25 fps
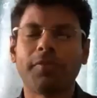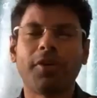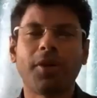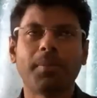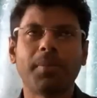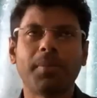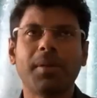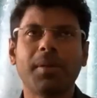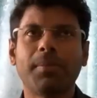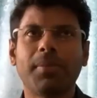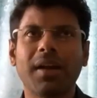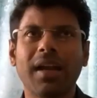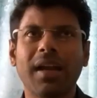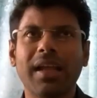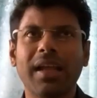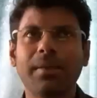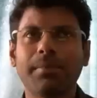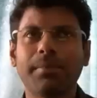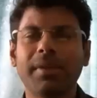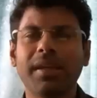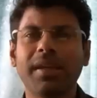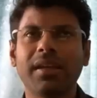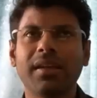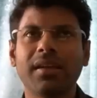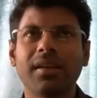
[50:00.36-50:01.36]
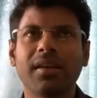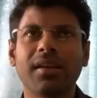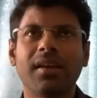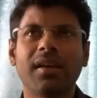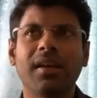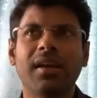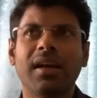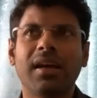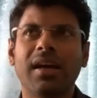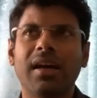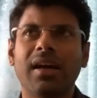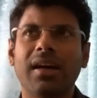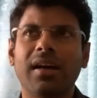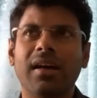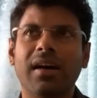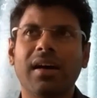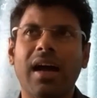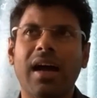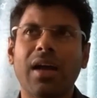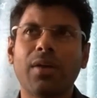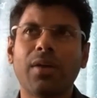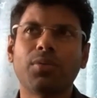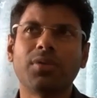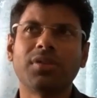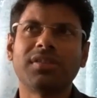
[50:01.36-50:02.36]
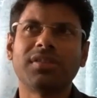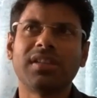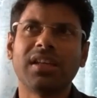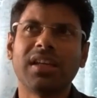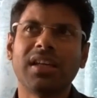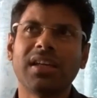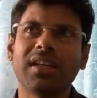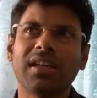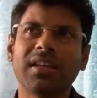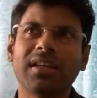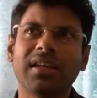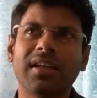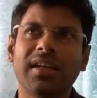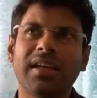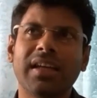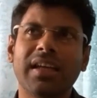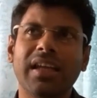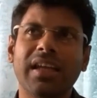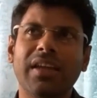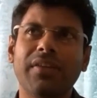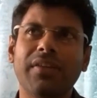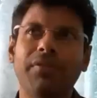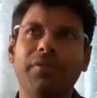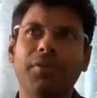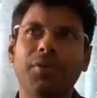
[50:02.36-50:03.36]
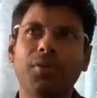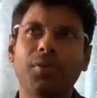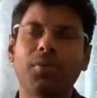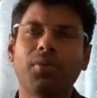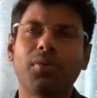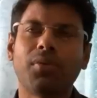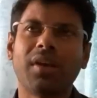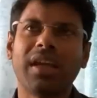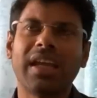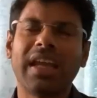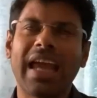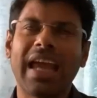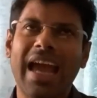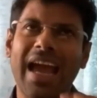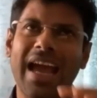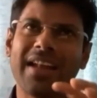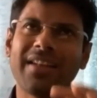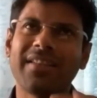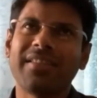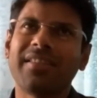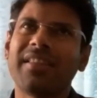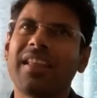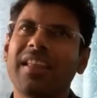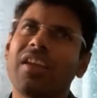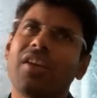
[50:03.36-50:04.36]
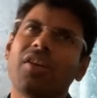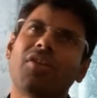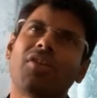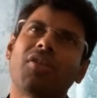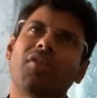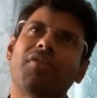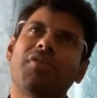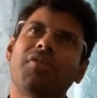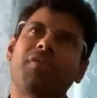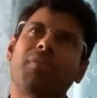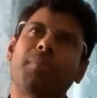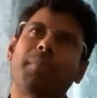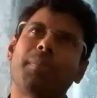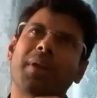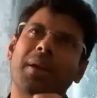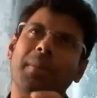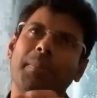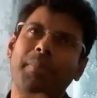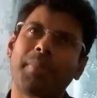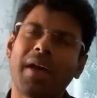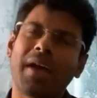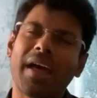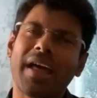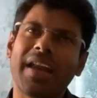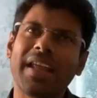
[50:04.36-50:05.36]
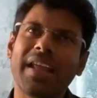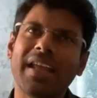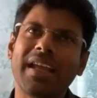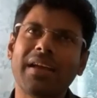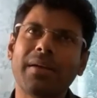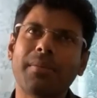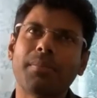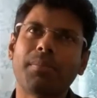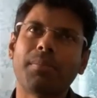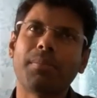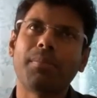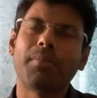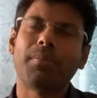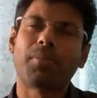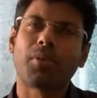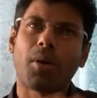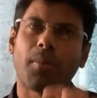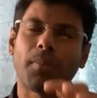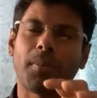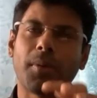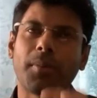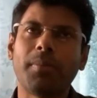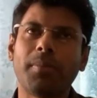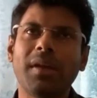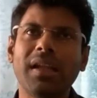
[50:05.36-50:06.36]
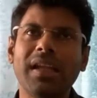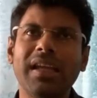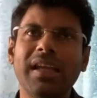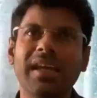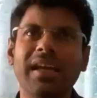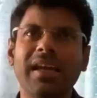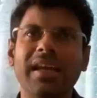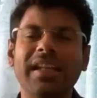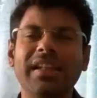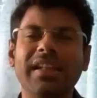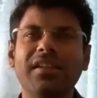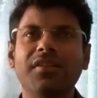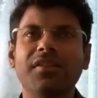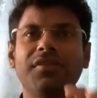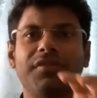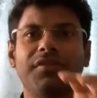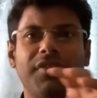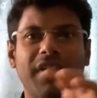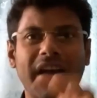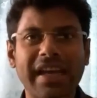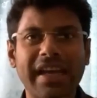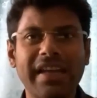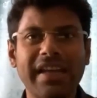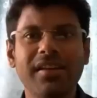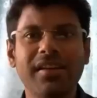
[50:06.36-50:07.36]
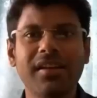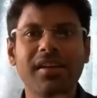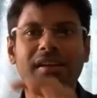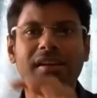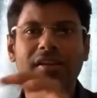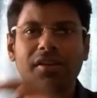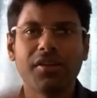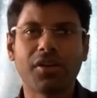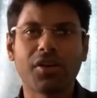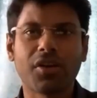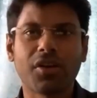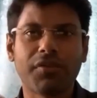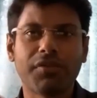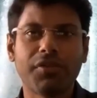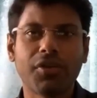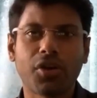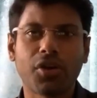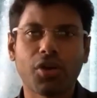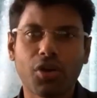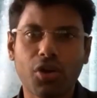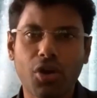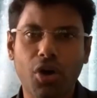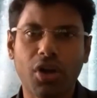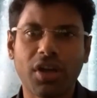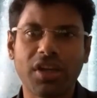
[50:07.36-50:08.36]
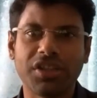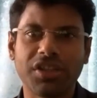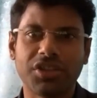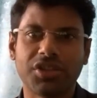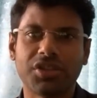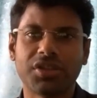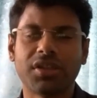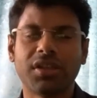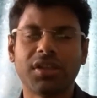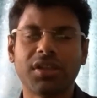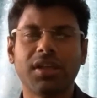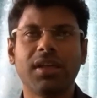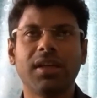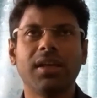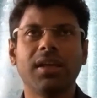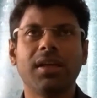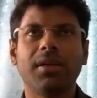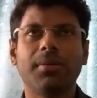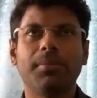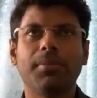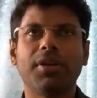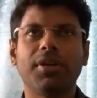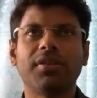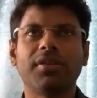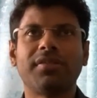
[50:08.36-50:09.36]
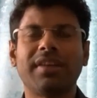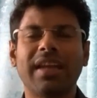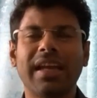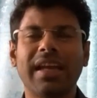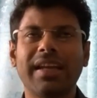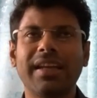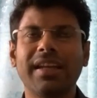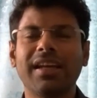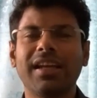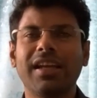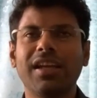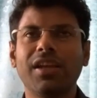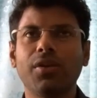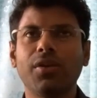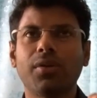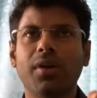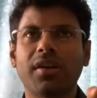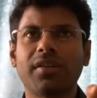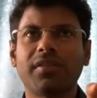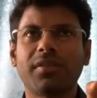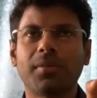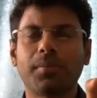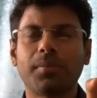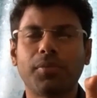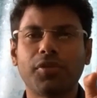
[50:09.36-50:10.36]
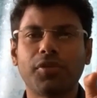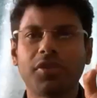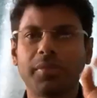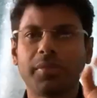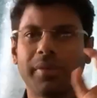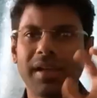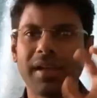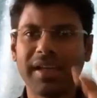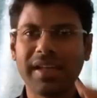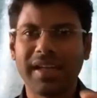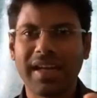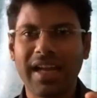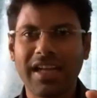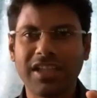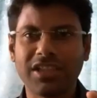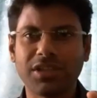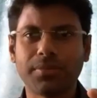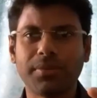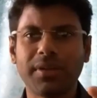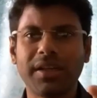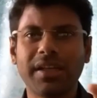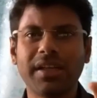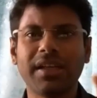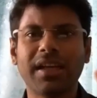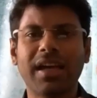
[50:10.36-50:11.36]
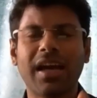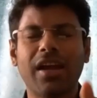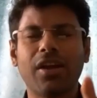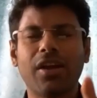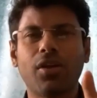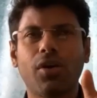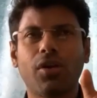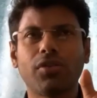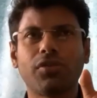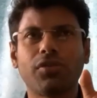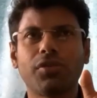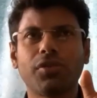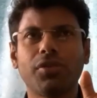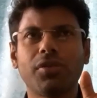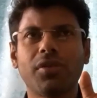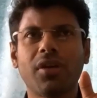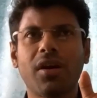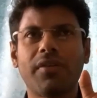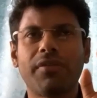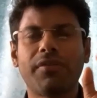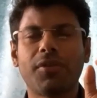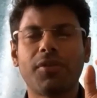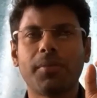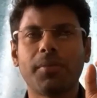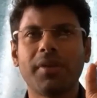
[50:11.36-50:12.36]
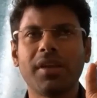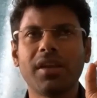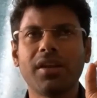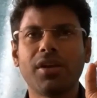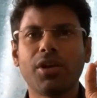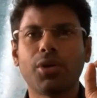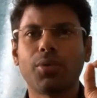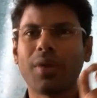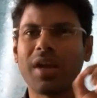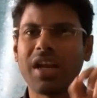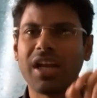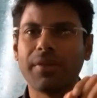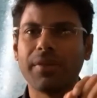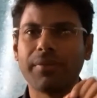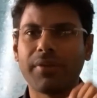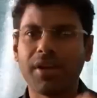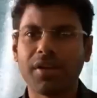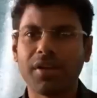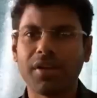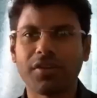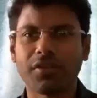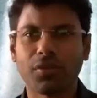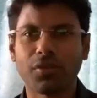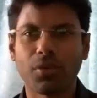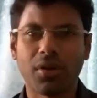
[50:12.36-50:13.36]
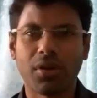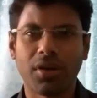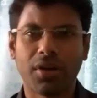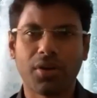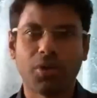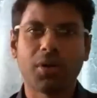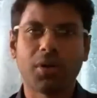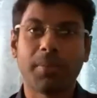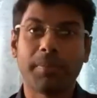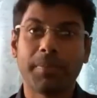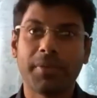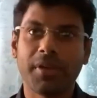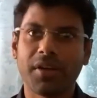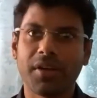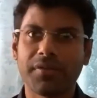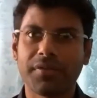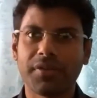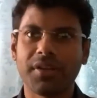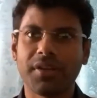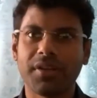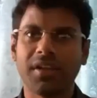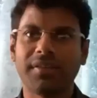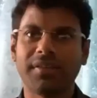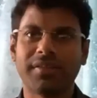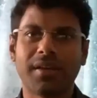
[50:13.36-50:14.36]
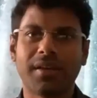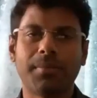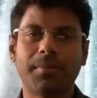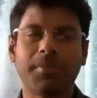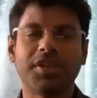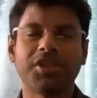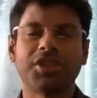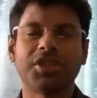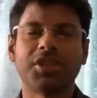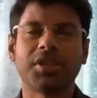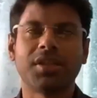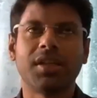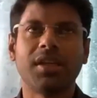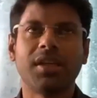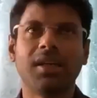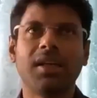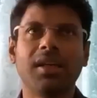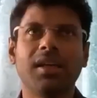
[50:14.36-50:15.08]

for people like me, I would say if you can think of preparing probably in the final year of your college, because technically you are supposed to be a graduate and also you have to be 21 years old to appear for the examination.